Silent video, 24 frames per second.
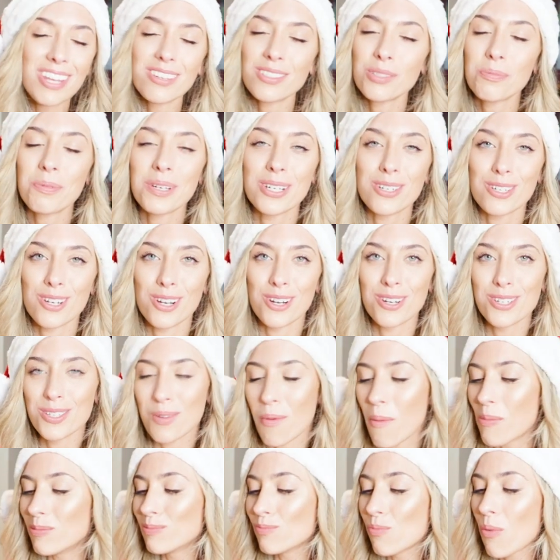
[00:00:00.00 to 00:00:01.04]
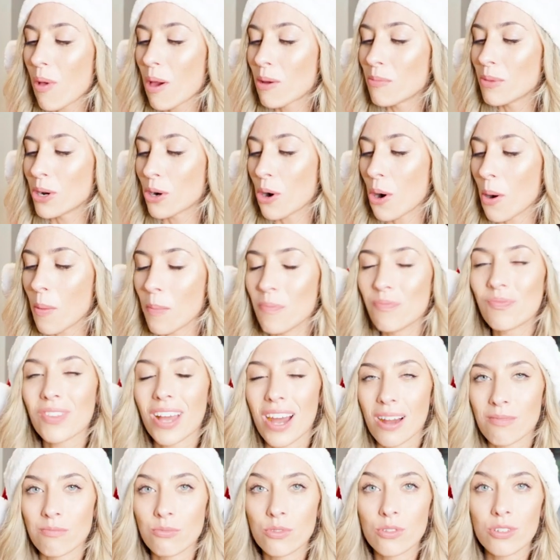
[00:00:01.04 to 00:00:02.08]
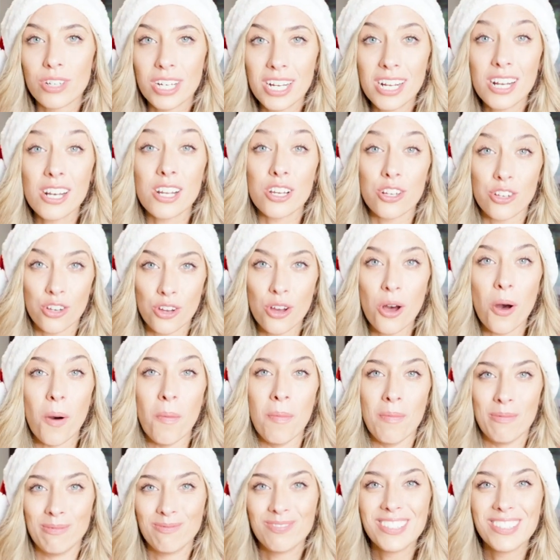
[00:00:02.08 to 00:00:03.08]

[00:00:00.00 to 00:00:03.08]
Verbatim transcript: Speechless. Oh my god, I'm really good.